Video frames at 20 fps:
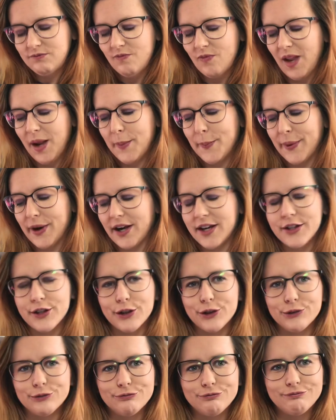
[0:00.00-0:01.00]
but I
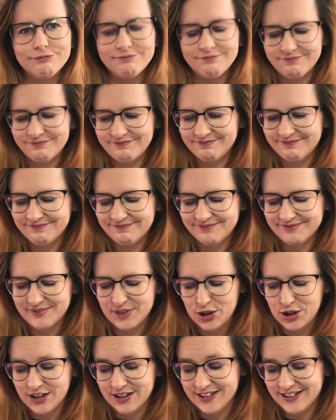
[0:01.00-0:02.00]
don't,
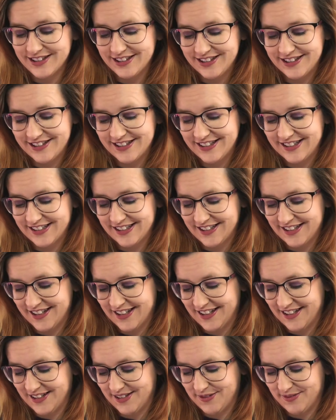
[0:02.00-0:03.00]
because
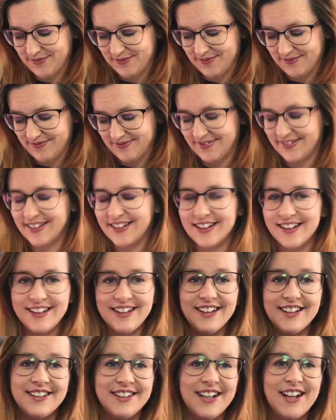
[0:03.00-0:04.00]
I
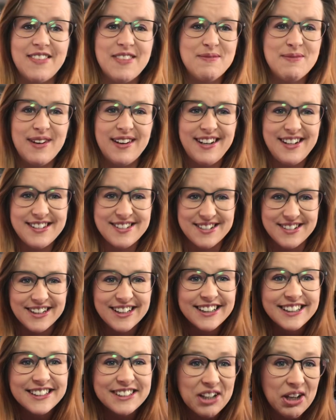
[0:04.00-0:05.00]
don't have the money to.
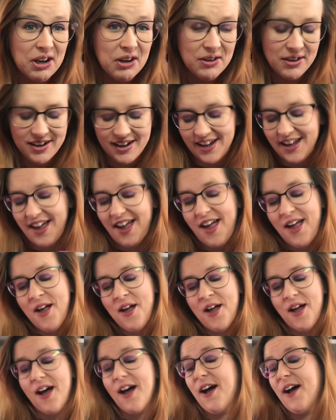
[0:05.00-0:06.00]
So
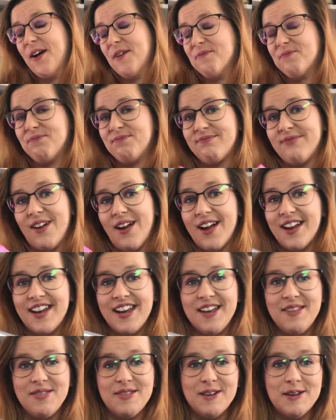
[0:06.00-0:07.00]
I
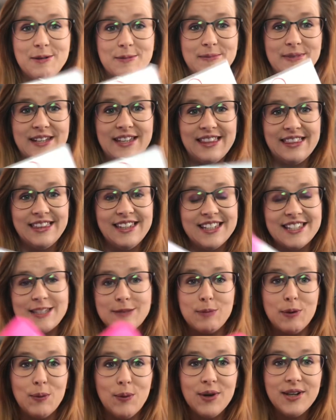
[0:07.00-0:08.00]
keep them in this,
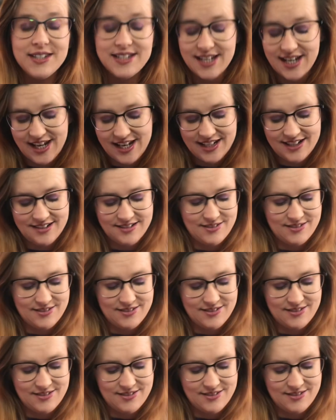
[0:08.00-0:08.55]
but one day,